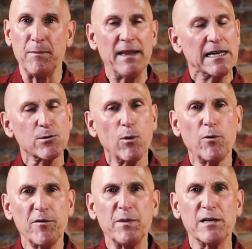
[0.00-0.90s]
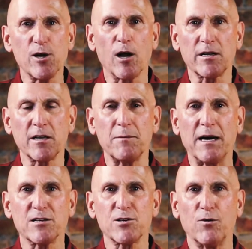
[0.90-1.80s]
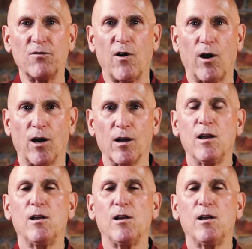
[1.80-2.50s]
and that's what we've been talking about so far.